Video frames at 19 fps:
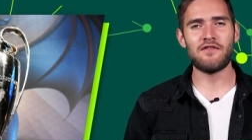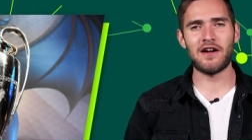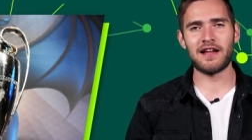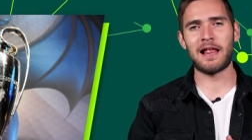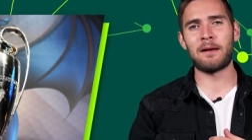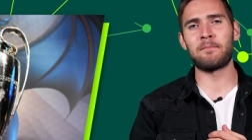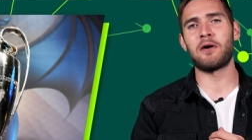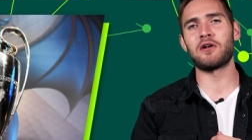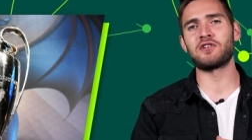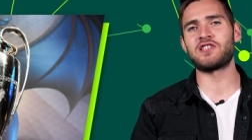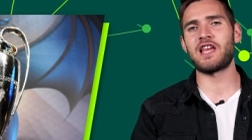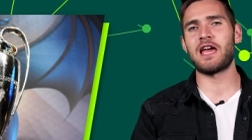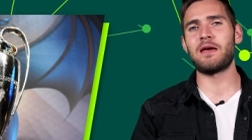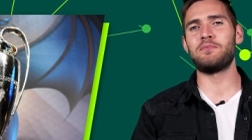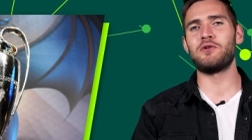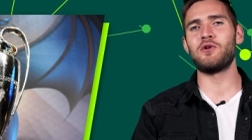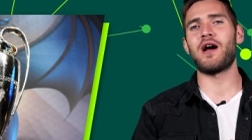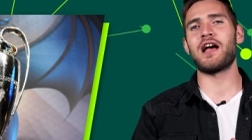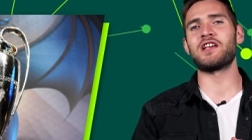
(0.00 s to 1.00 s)
Frank Lampard's
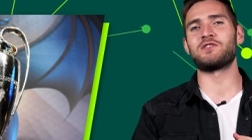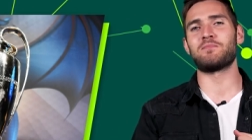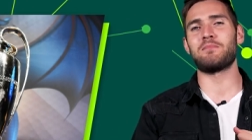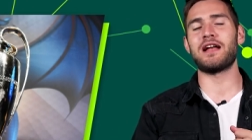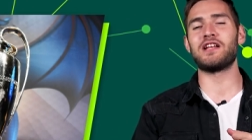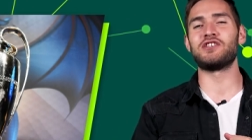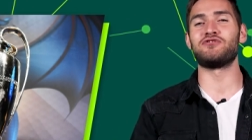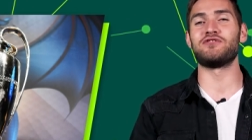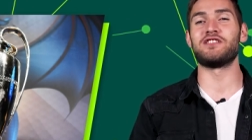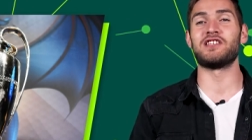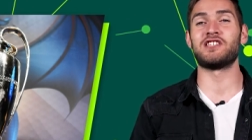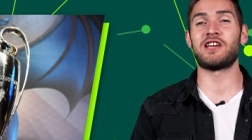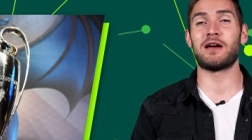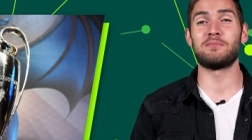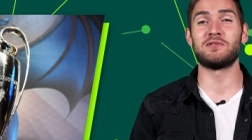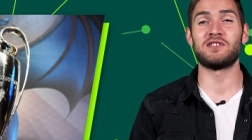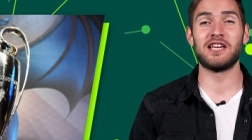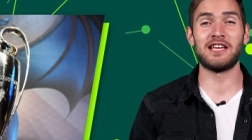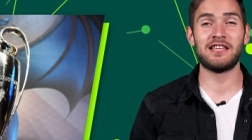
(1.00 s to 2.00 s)
debut as a manager in the
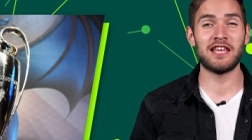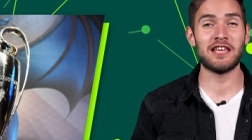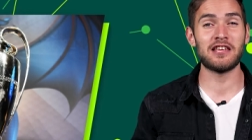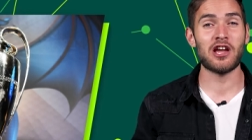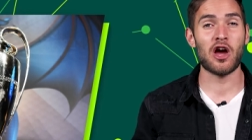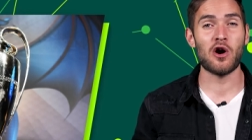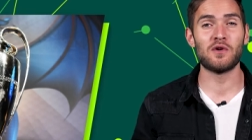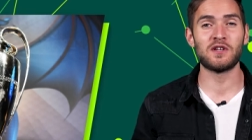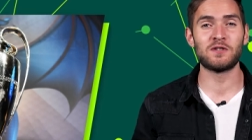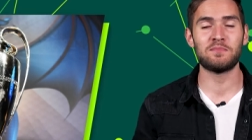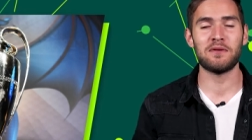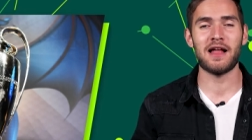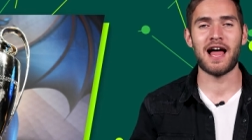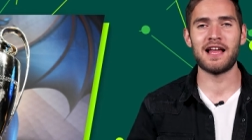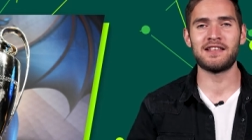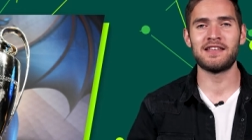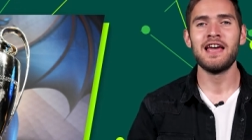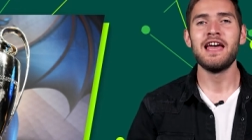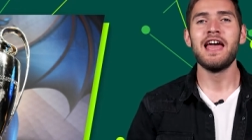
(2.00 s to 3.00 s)
Champions League didn't go as
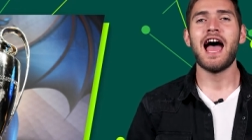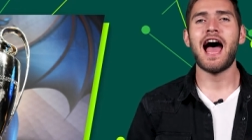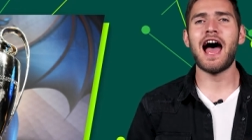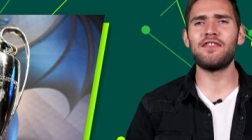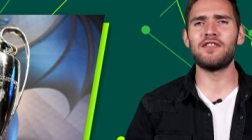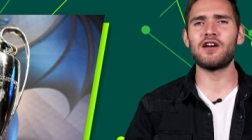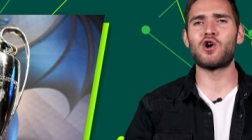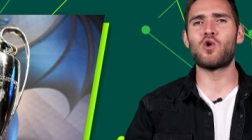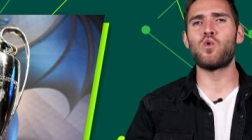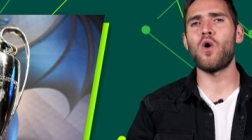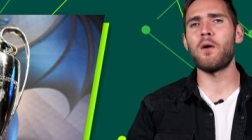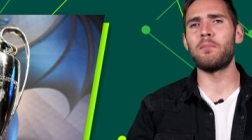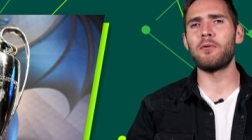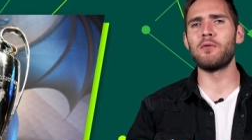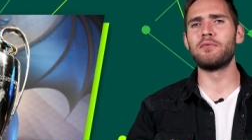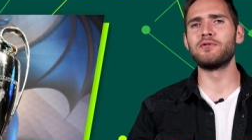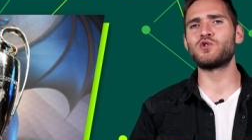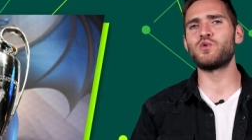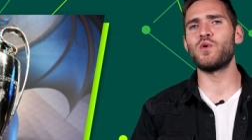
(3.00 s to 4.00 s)
planned, and the
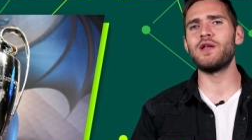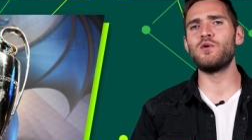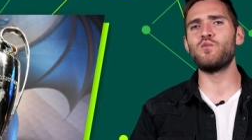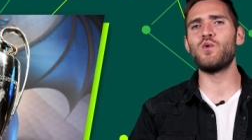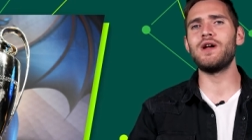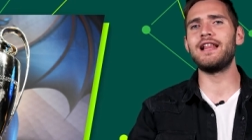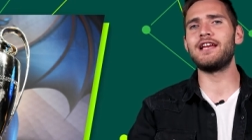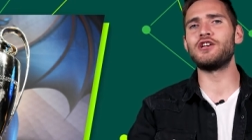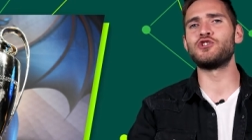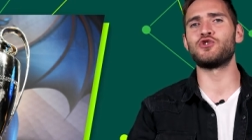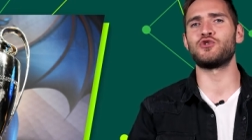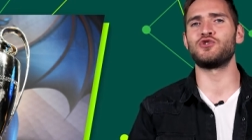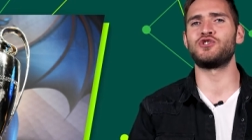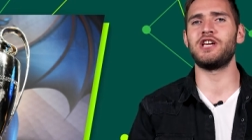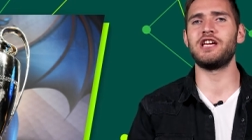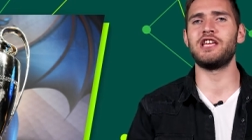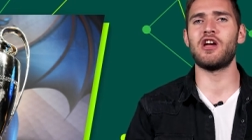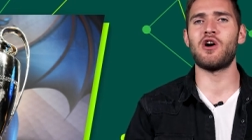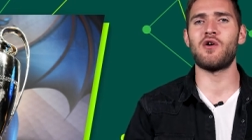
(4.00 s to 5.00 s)
quabble between Willian
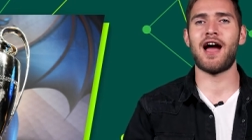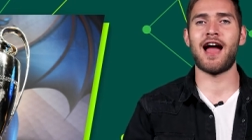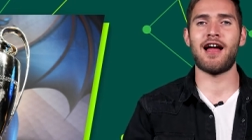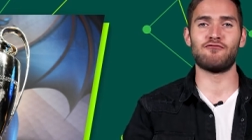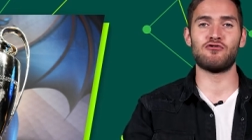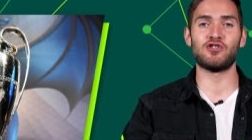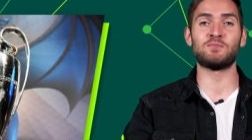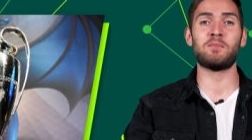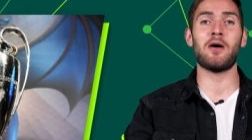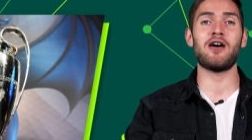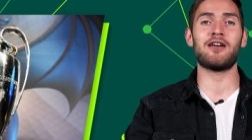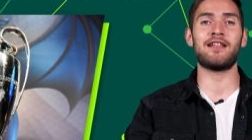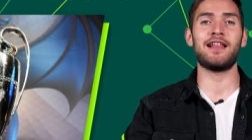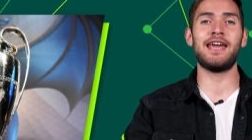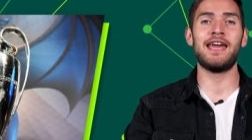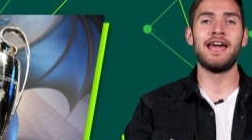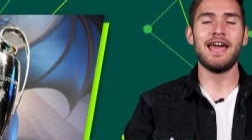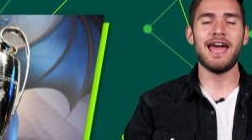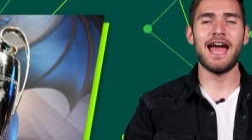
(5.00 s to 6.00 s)
Jorginho and Ross
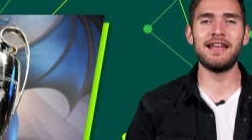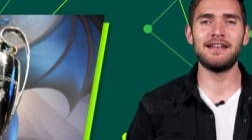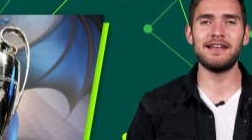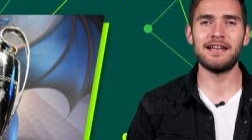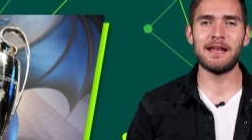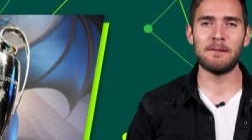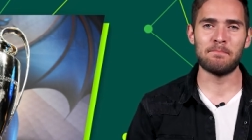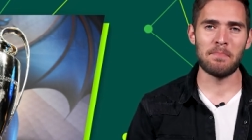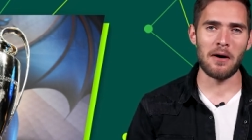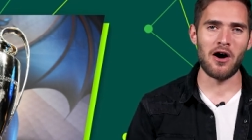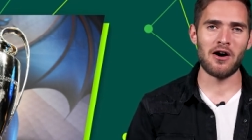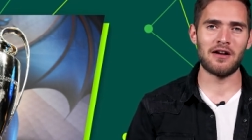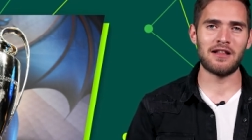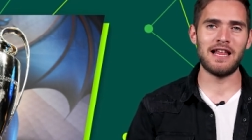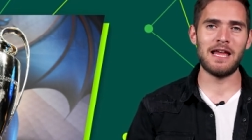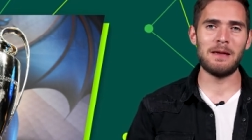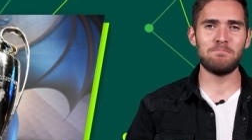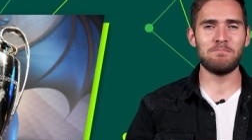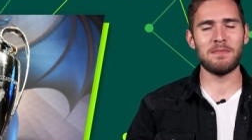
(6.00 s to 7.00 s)
Barkley ended in
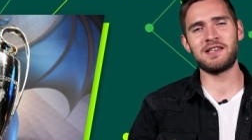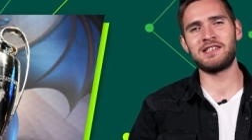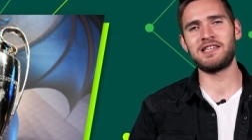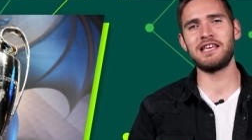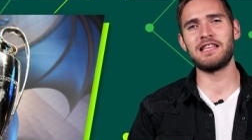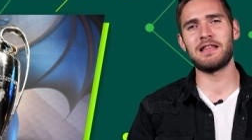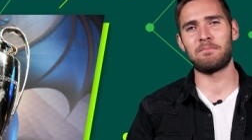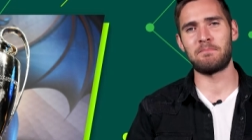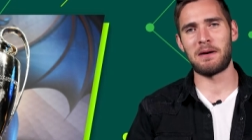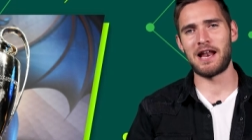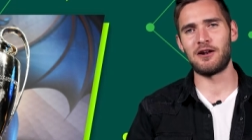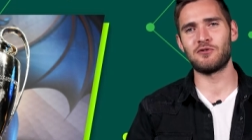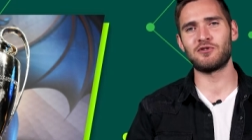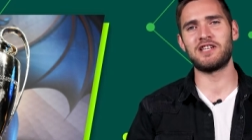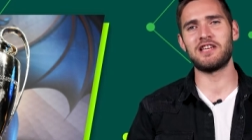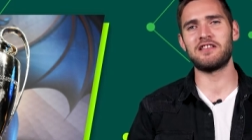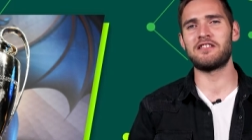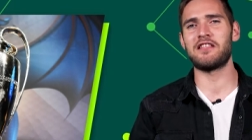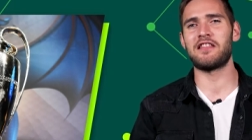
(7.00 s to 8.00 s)
Barkley missing the
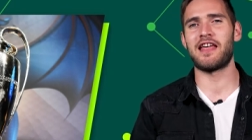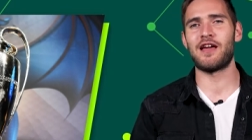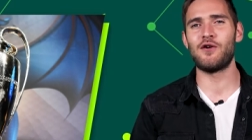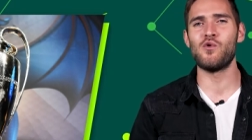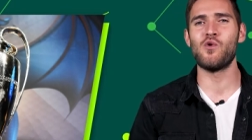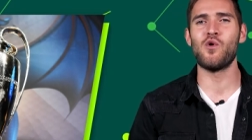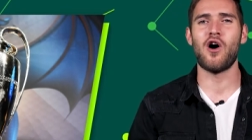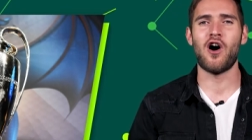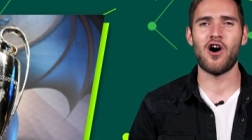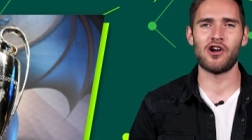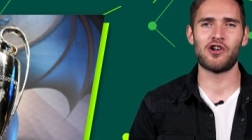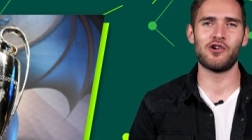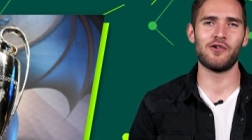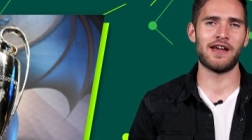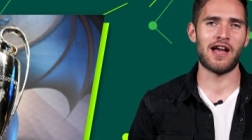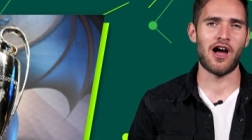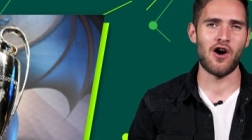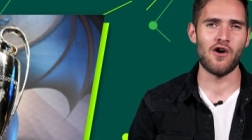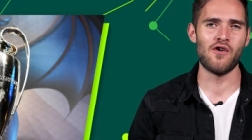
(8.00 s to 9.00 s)
penalty that they were
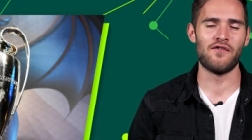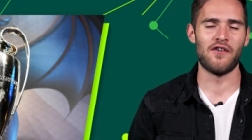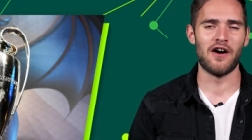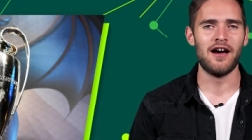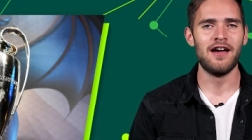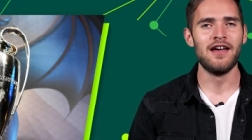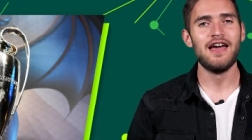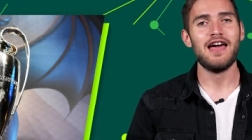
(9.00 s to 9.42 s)
arguing over.